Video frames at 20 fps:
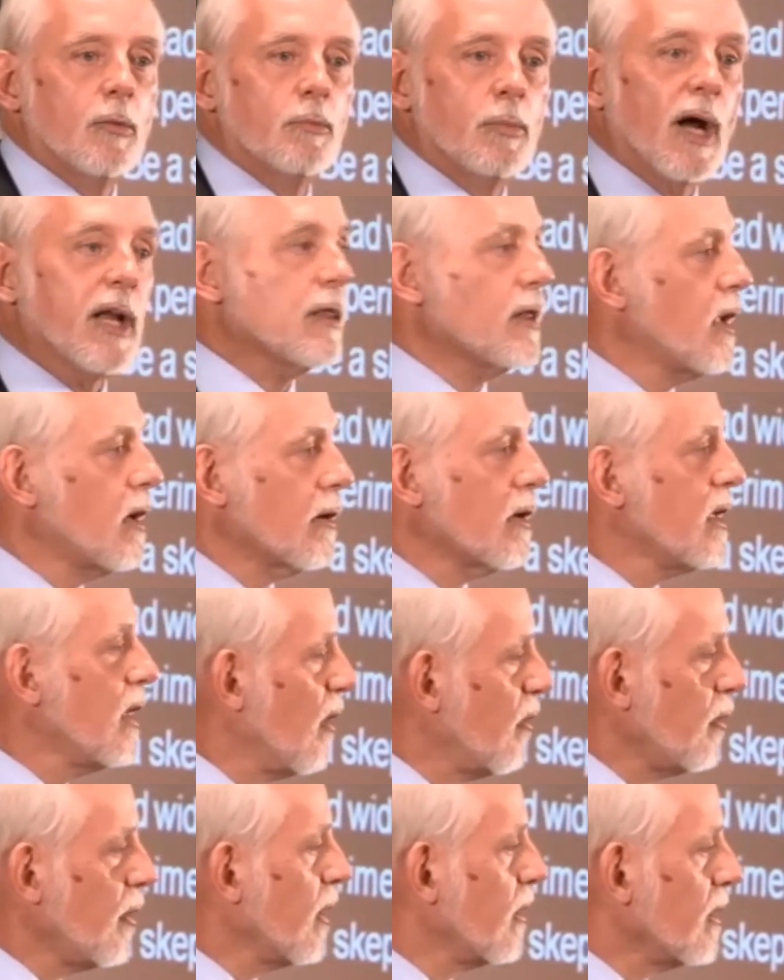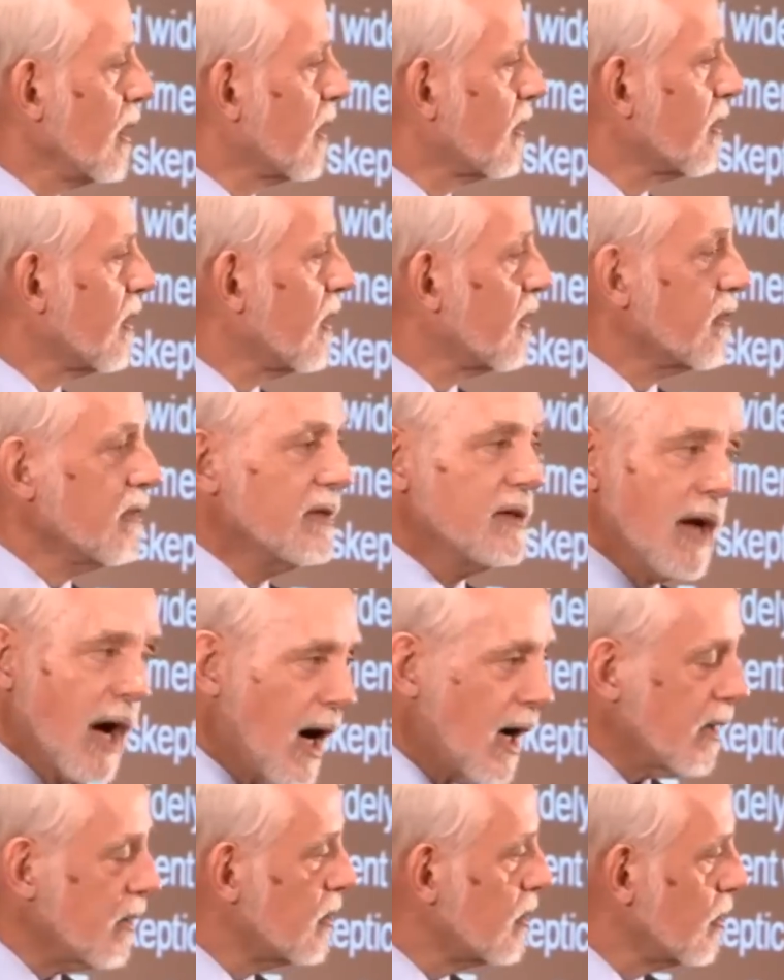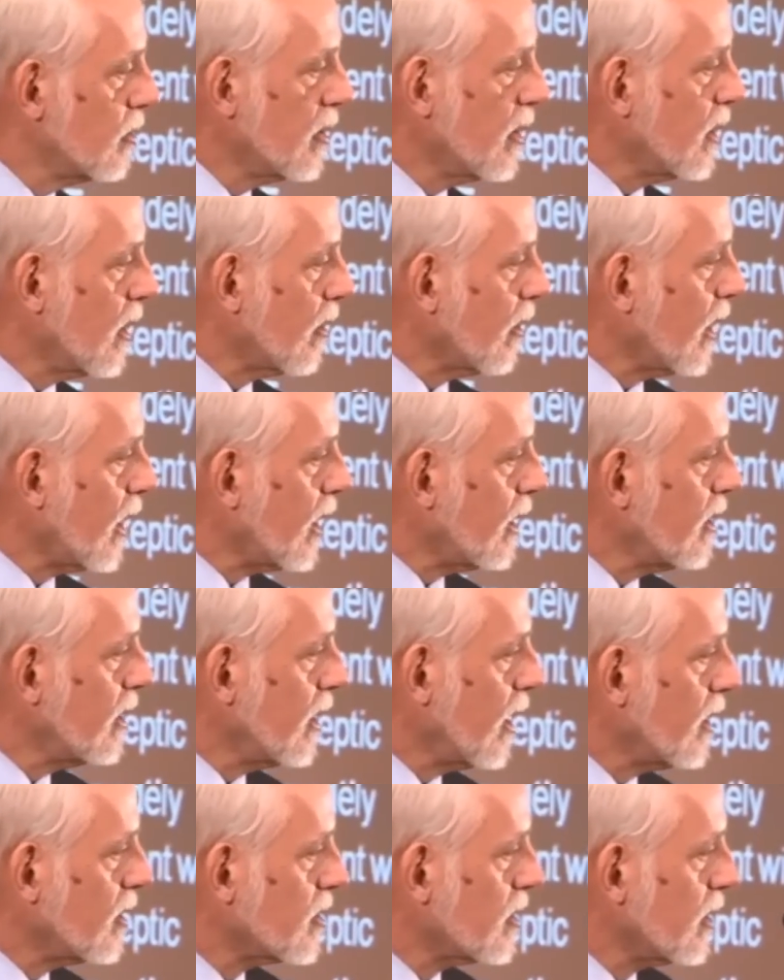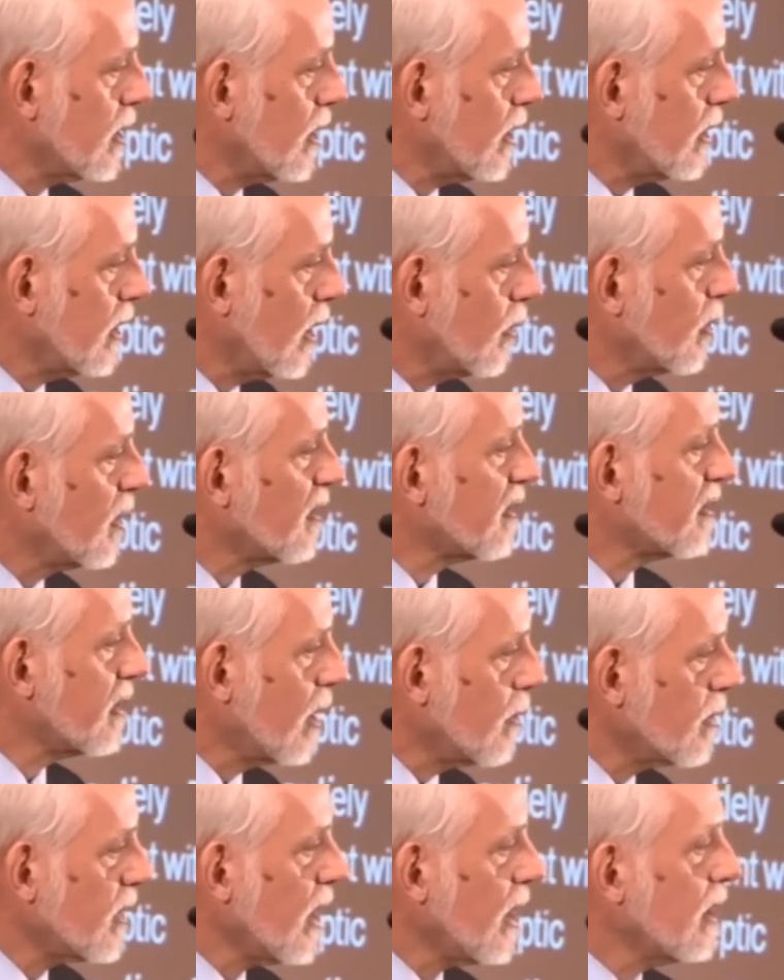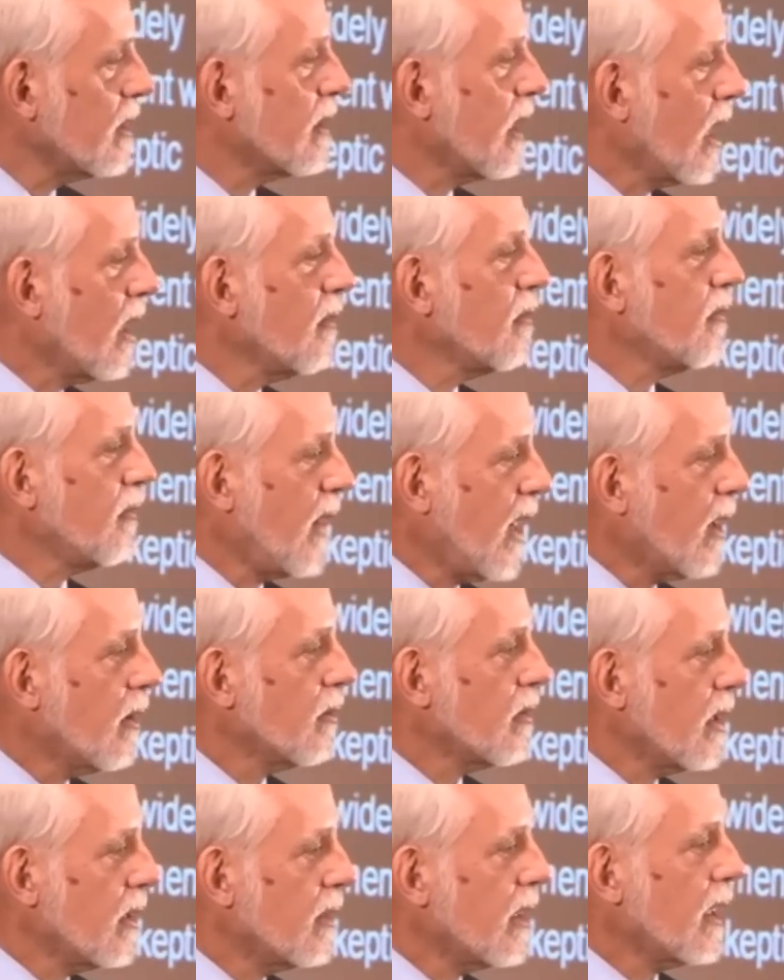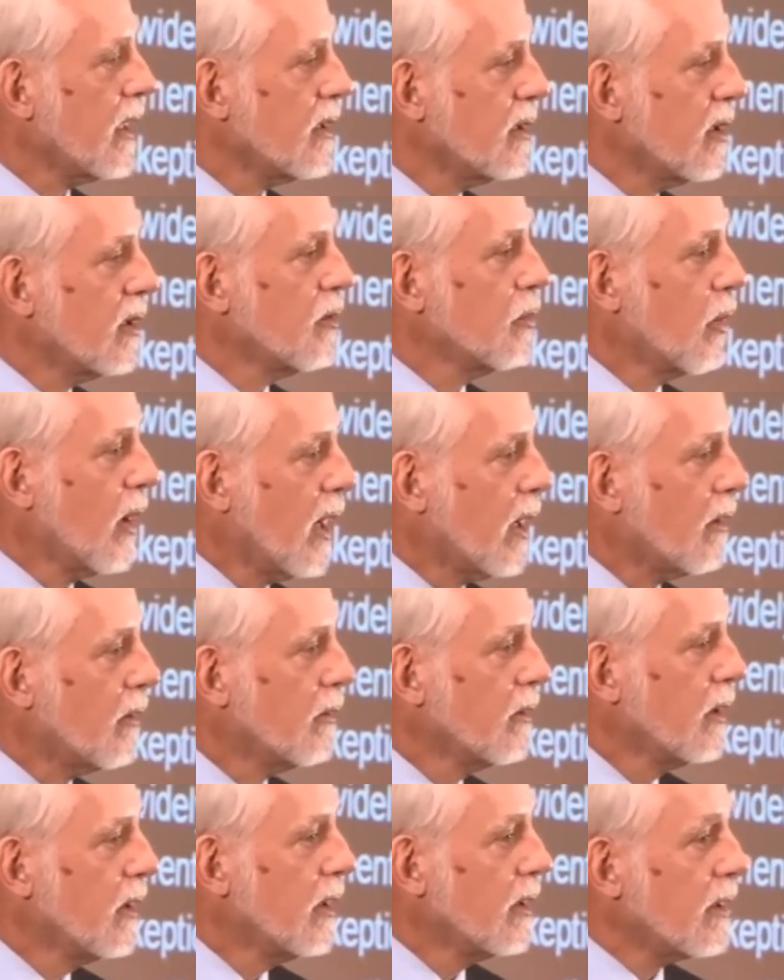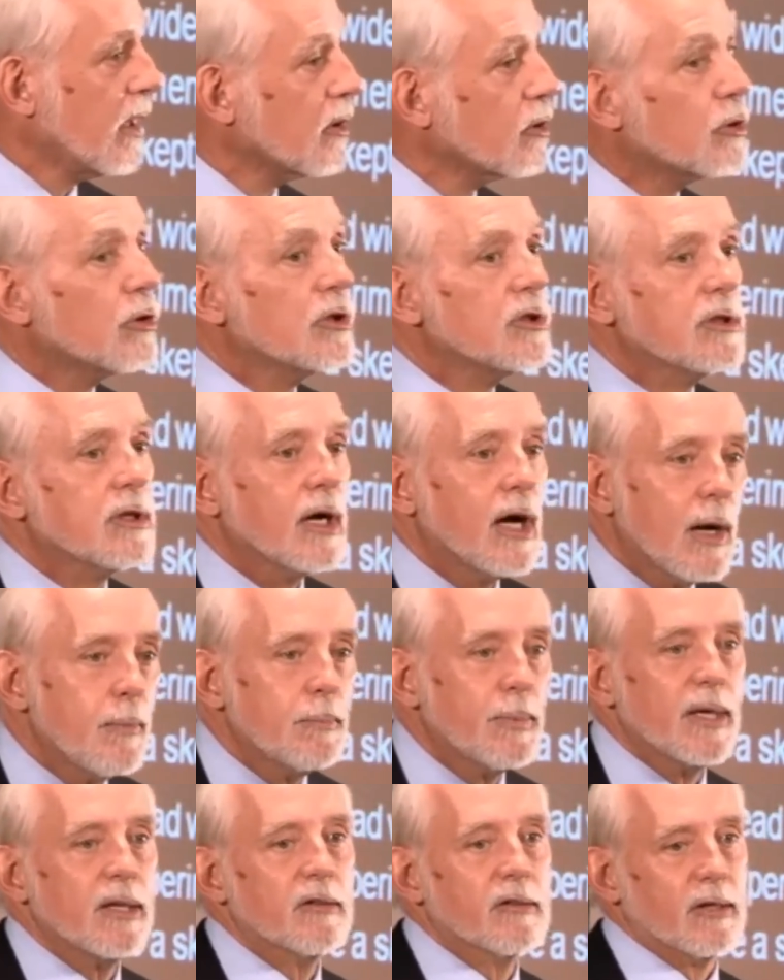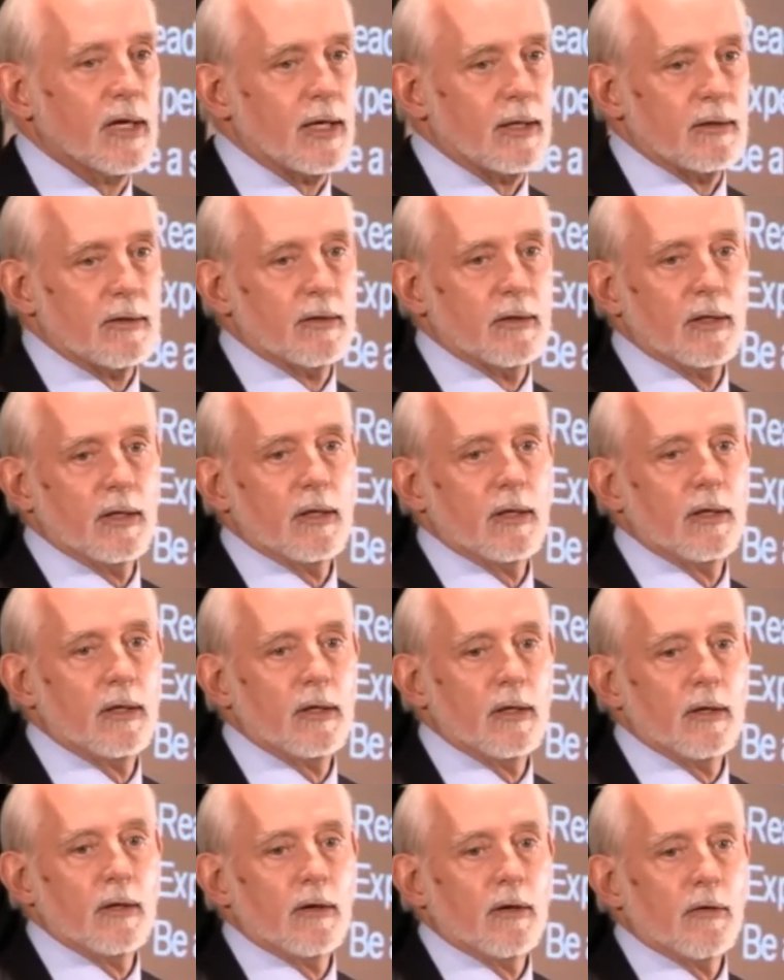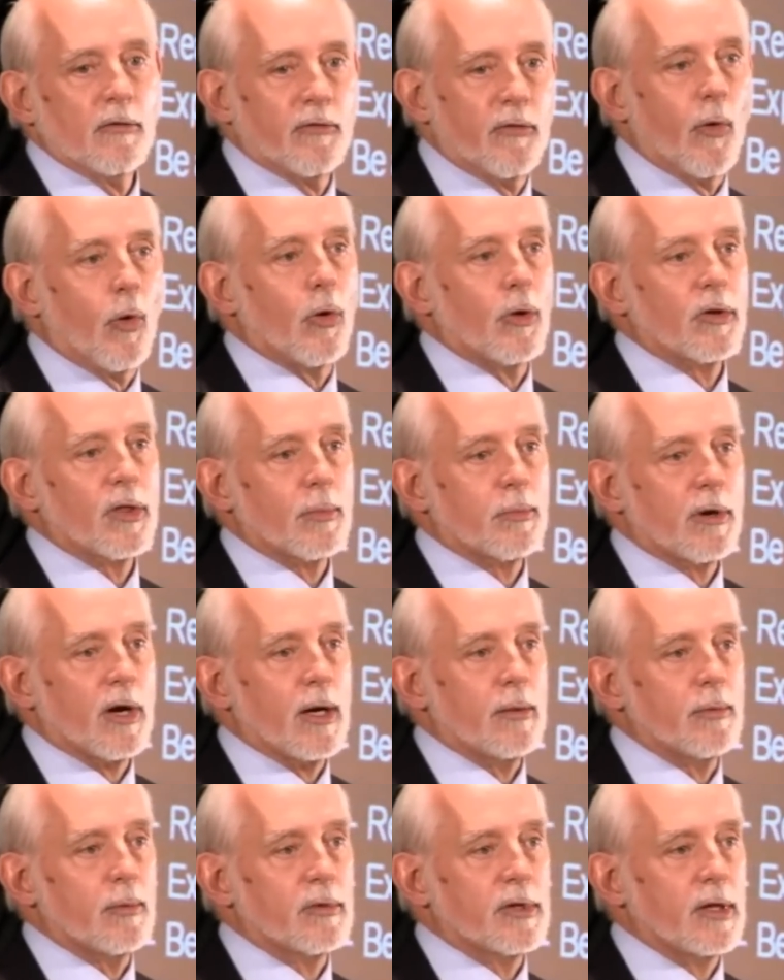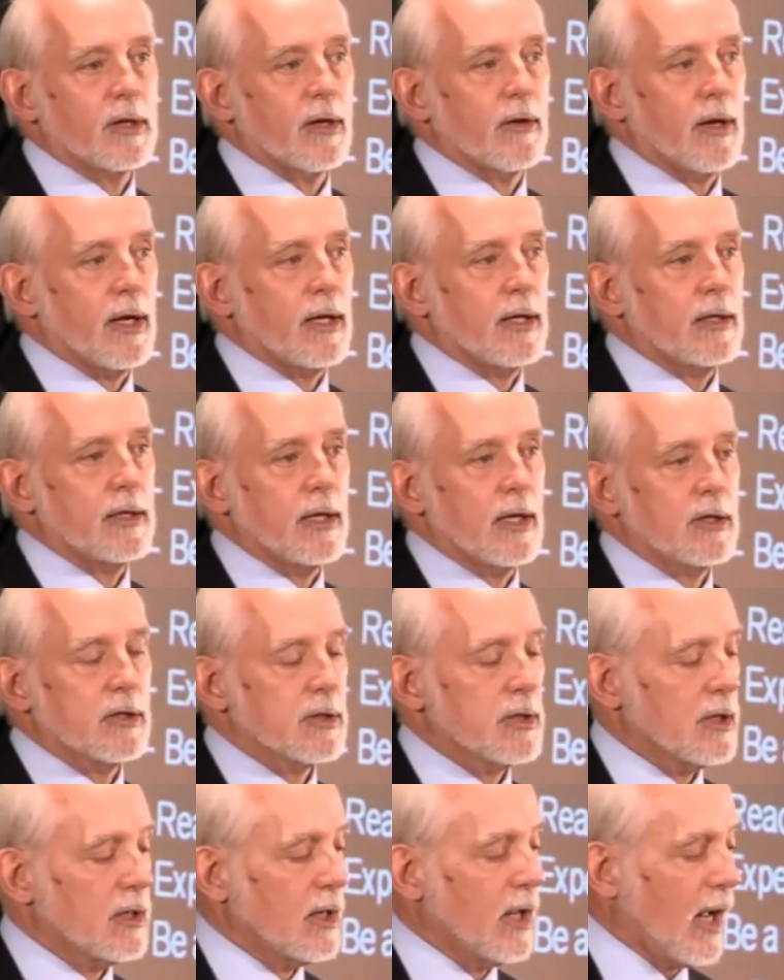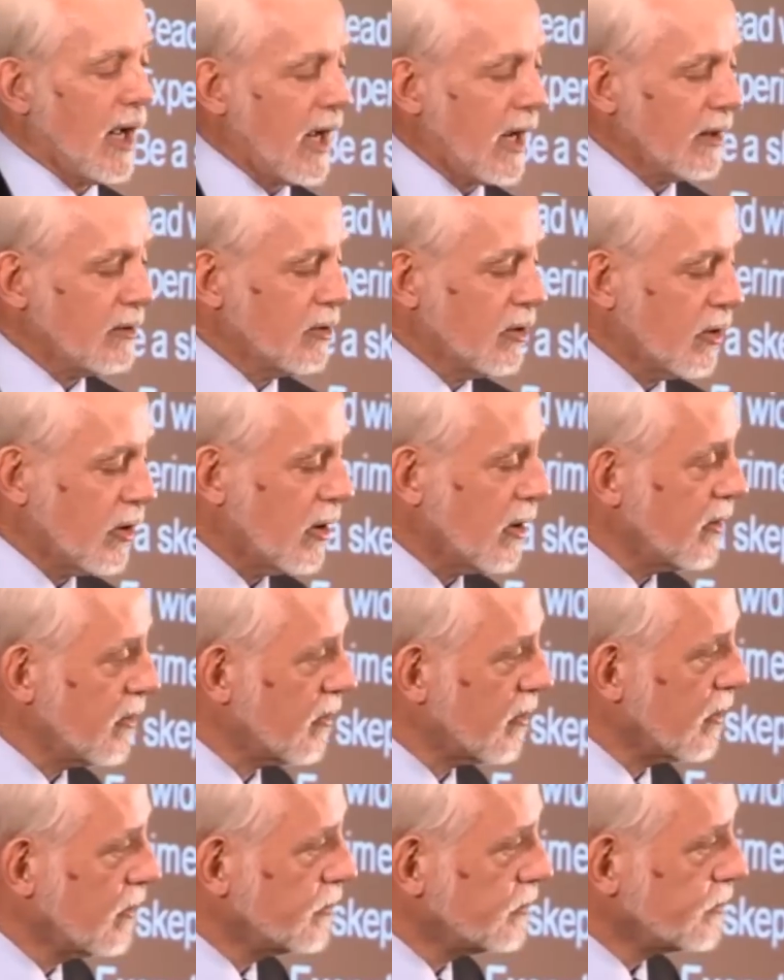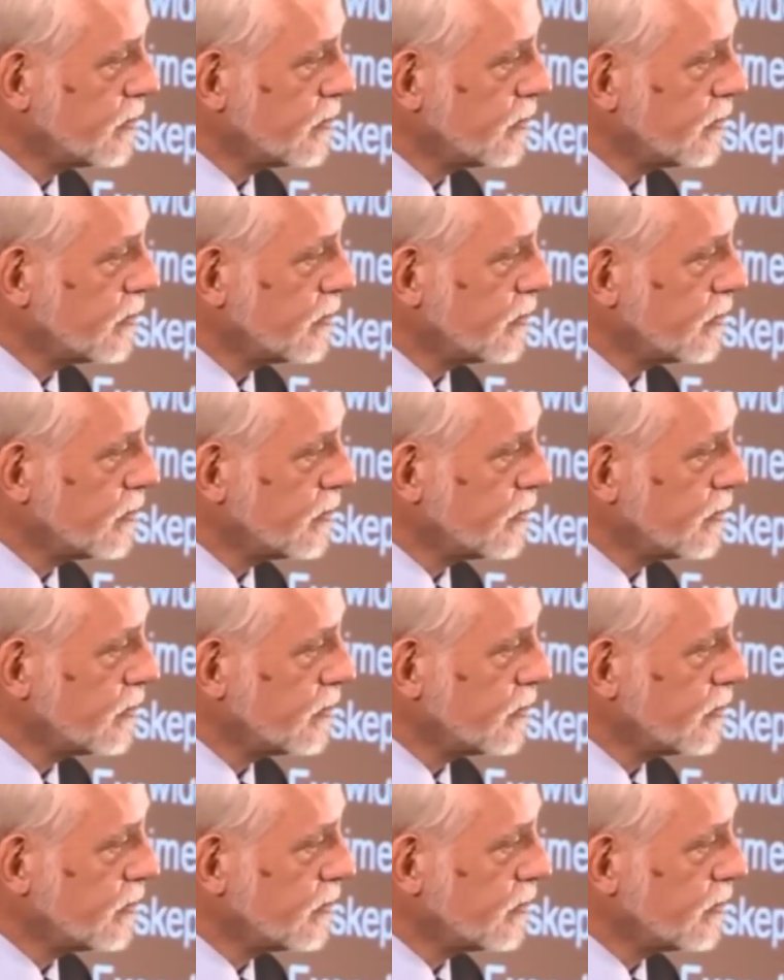But their giftedness is not due to their ADHD. It was something they found that they did well that could compensate for the problems that their ADHD had caused.